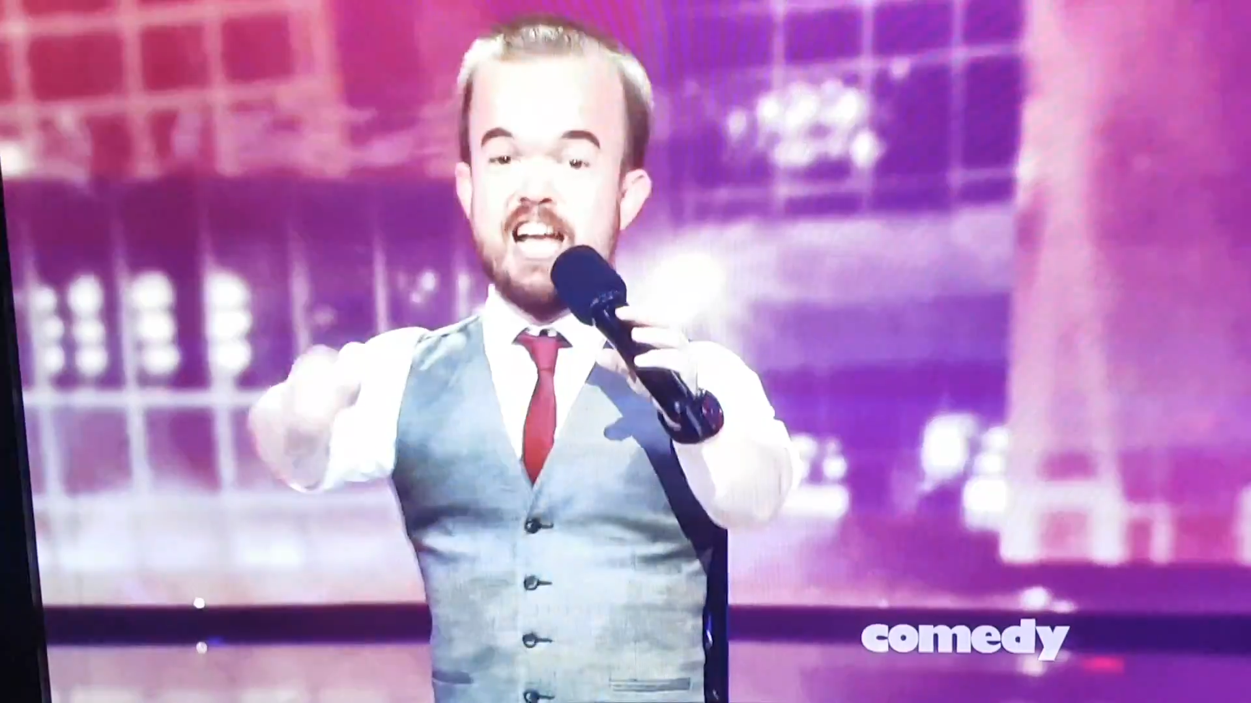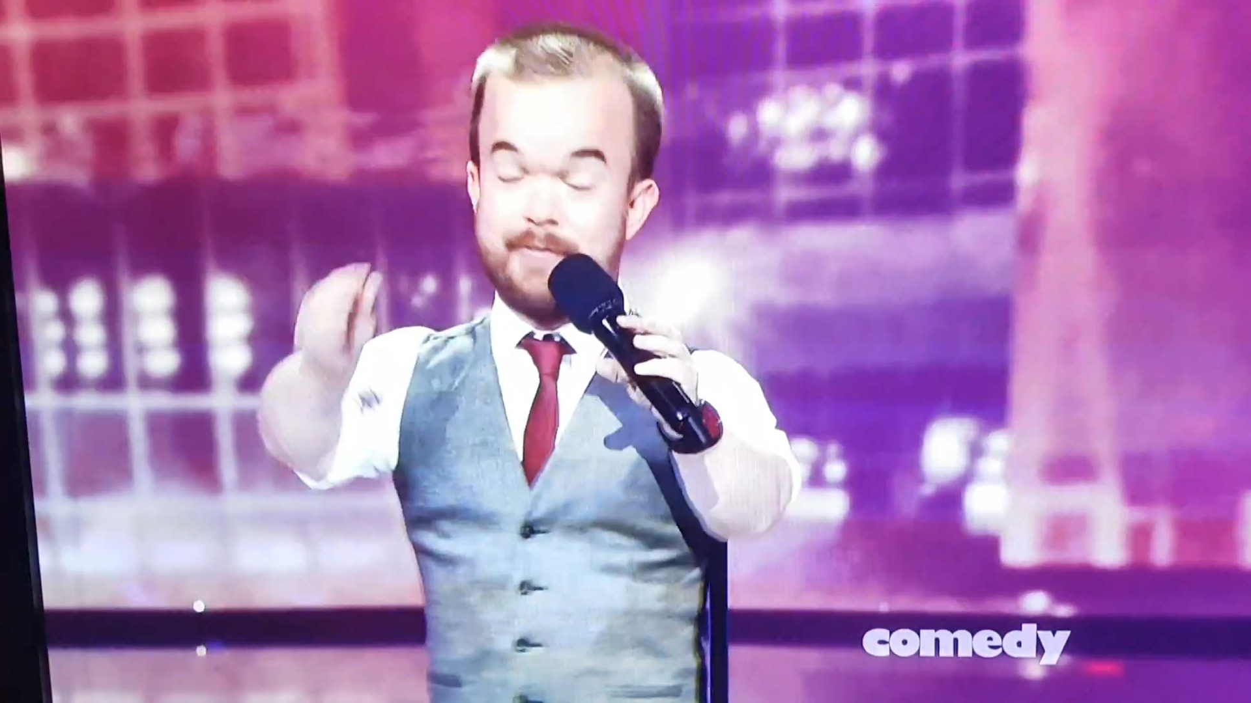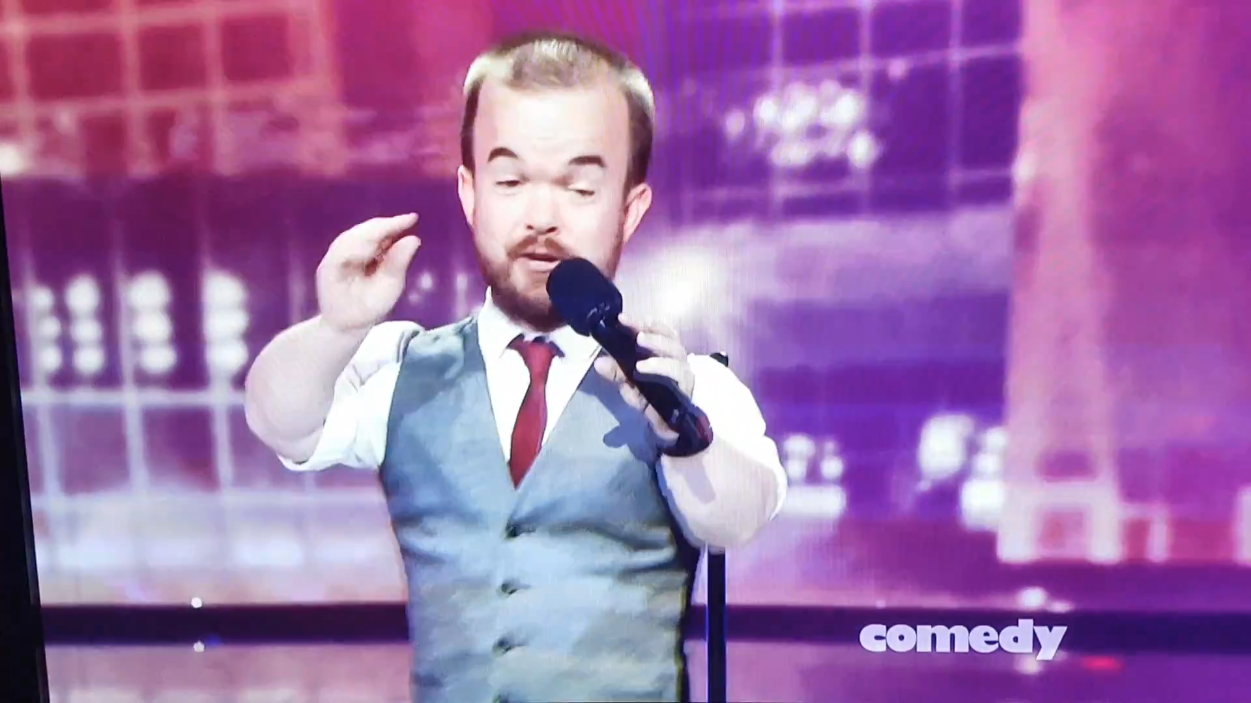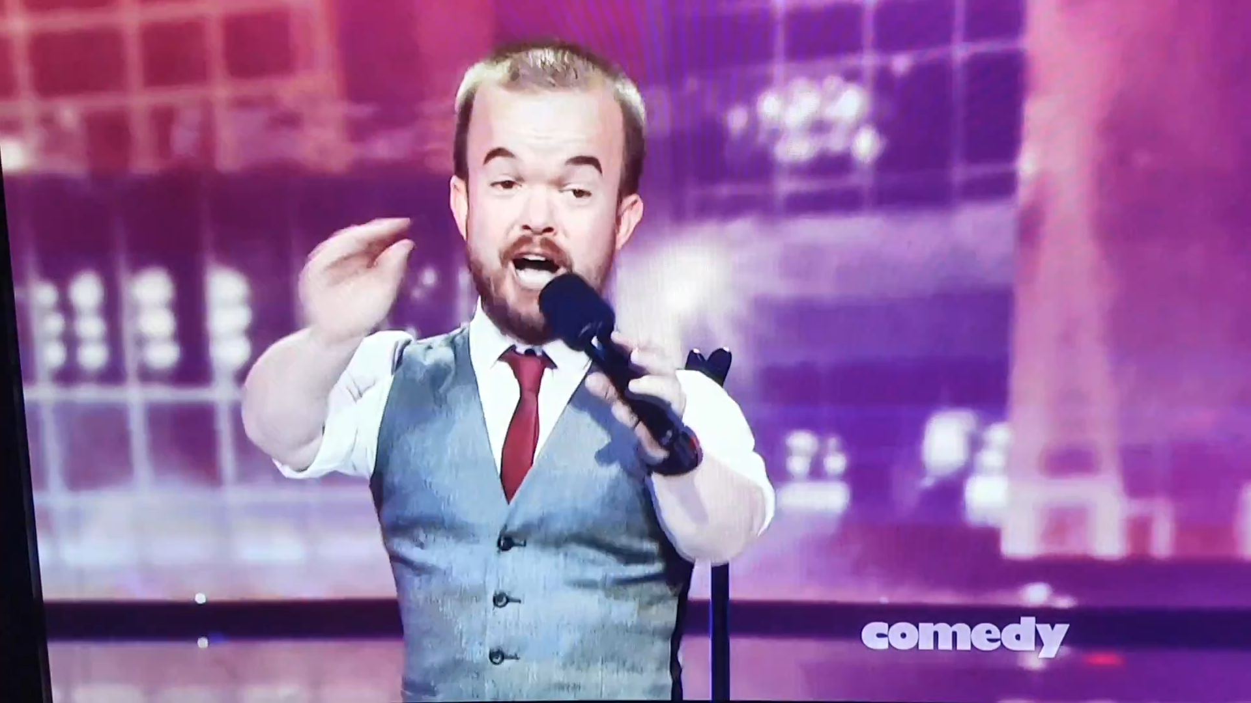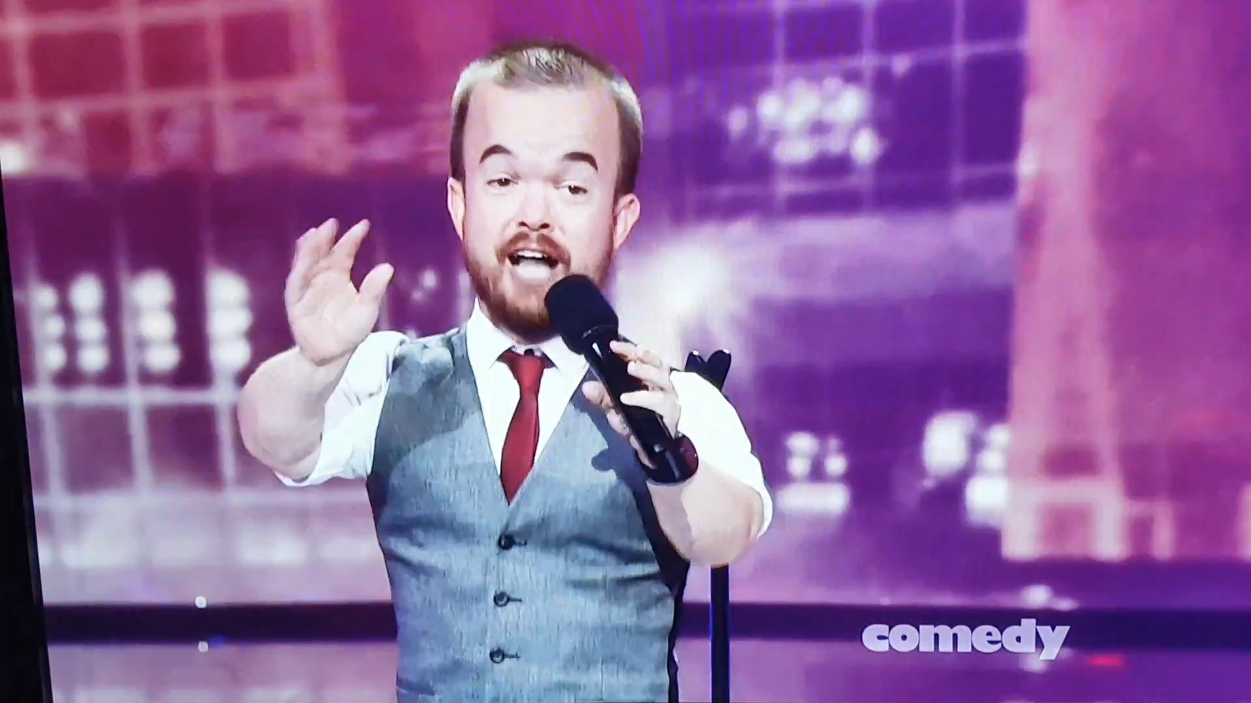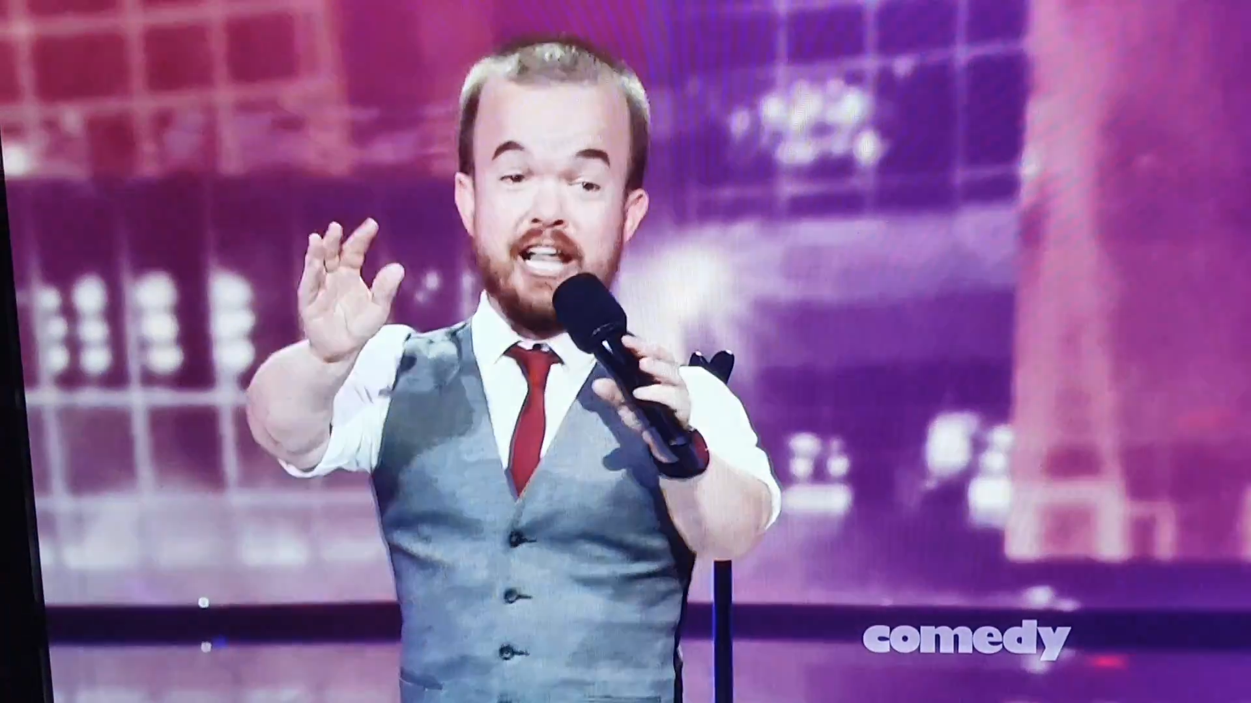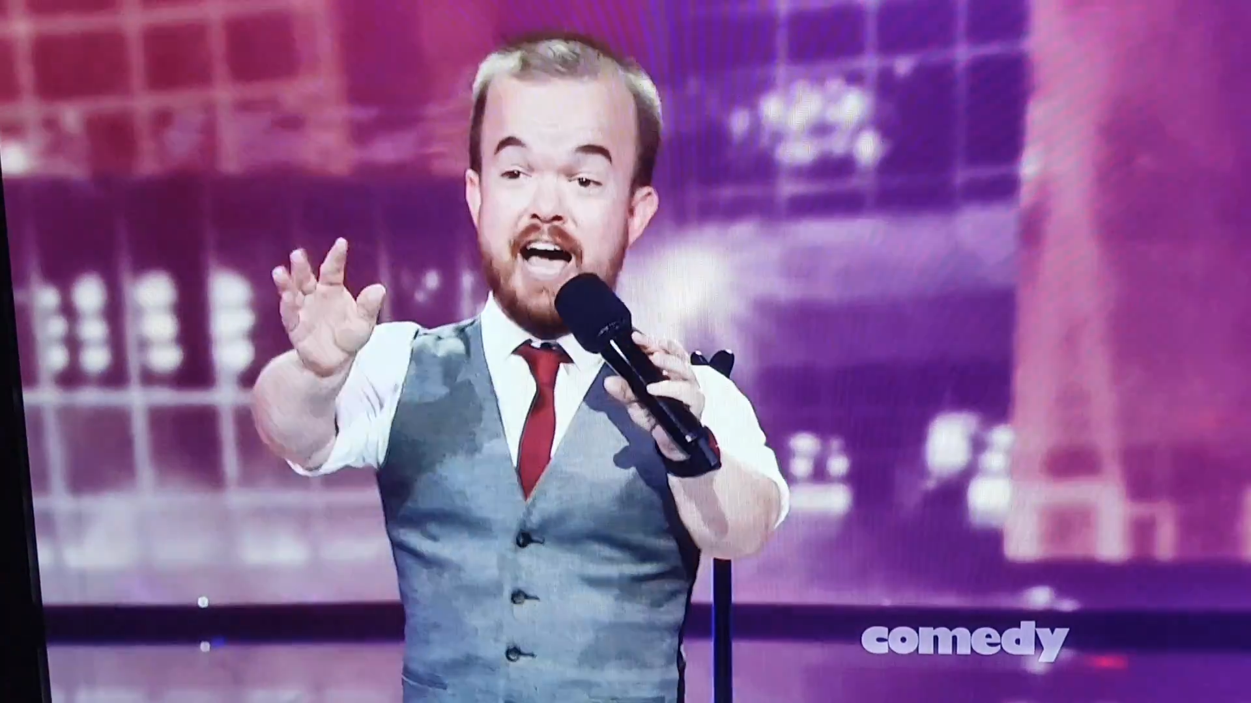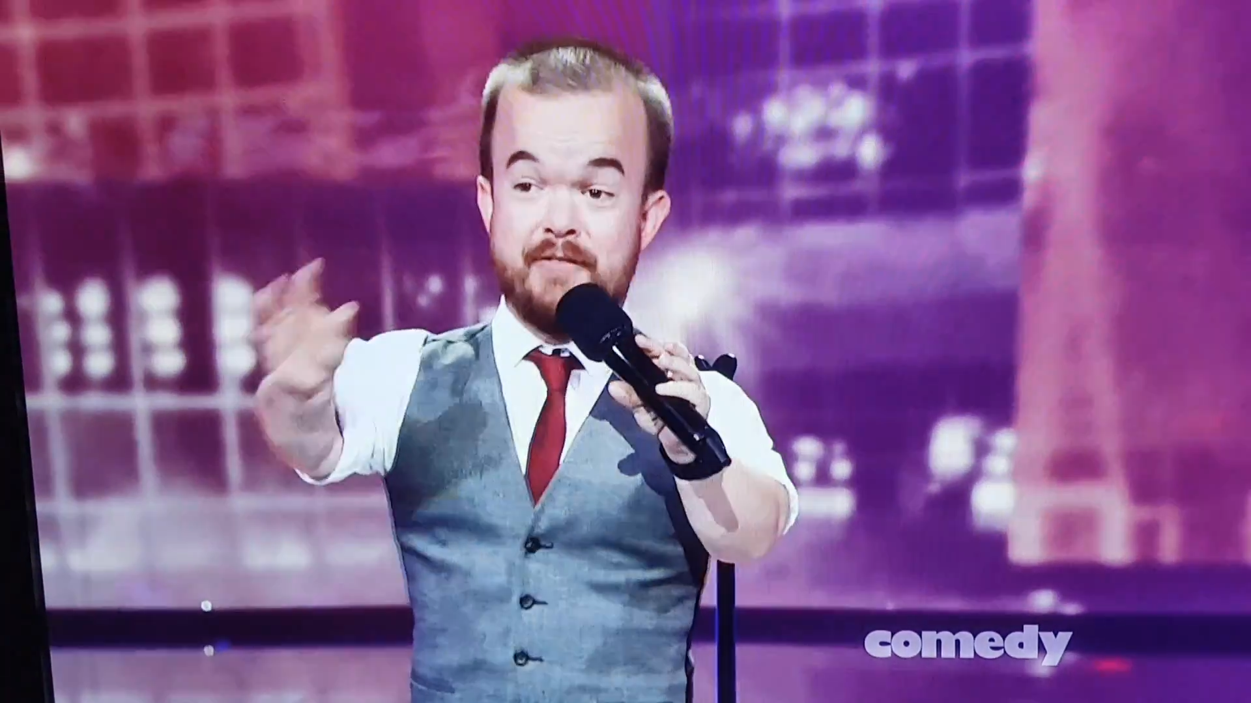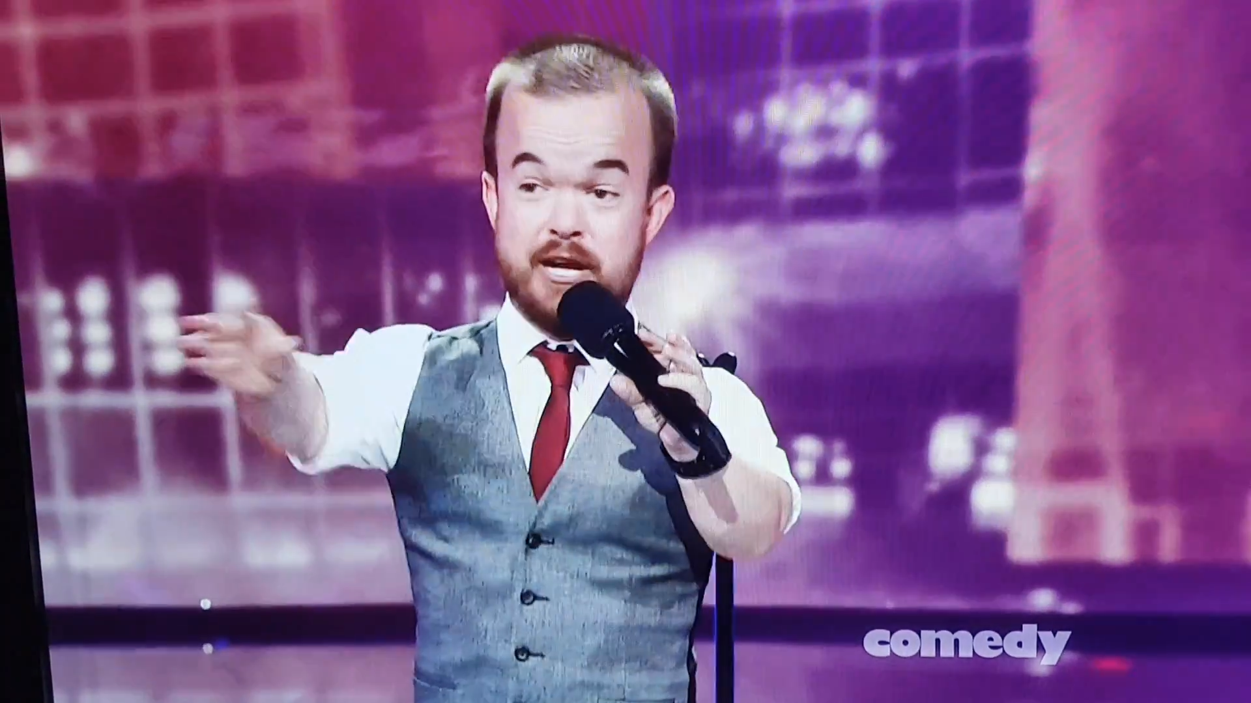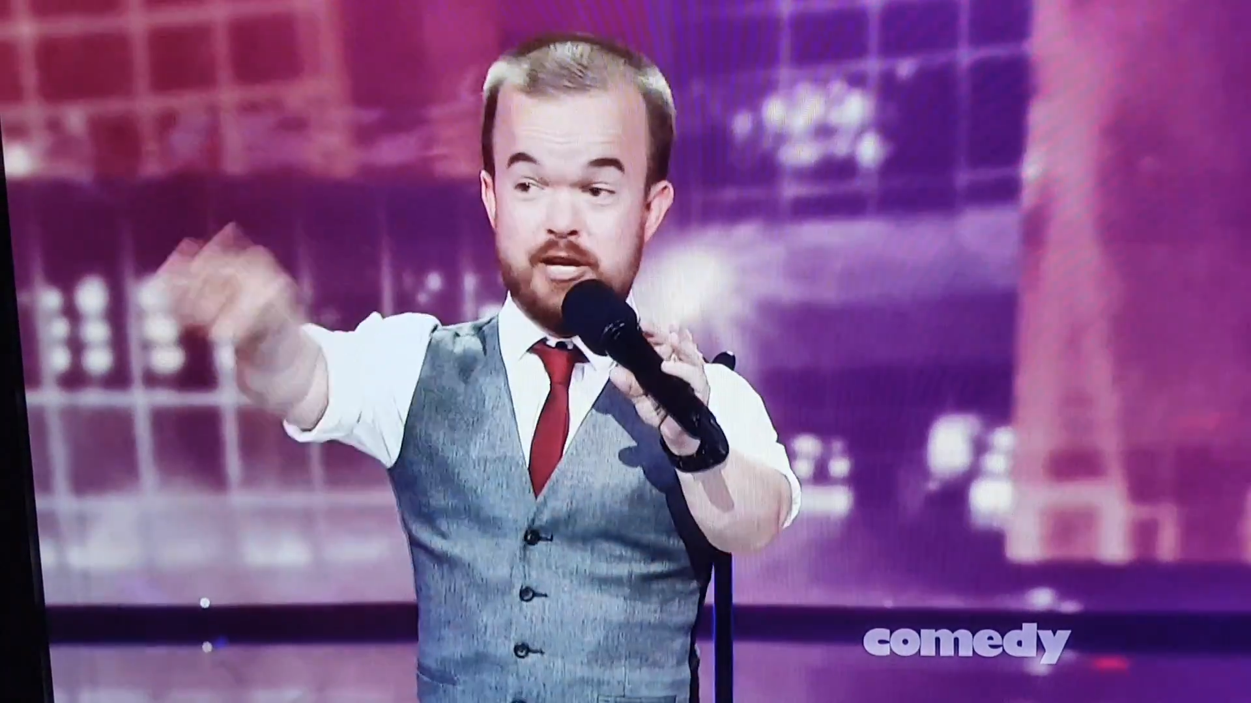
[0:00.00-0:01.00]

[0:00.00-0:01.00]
And if you're not laughing,